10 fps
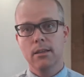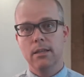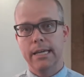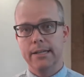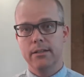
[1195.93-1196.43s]

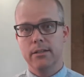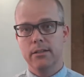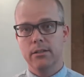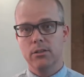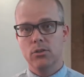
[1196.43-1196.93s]
that
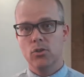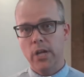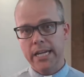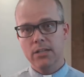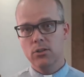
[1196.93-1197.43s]

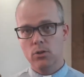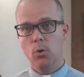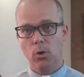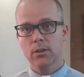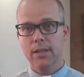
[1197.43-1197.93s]
changed
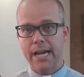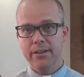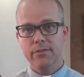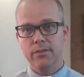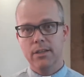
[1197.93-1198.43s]
your
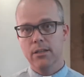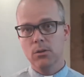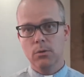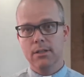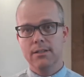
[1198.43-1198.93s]
life, that you
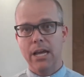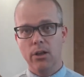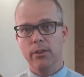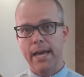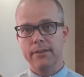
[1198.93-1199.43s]
can
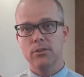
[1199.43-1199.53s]
tell that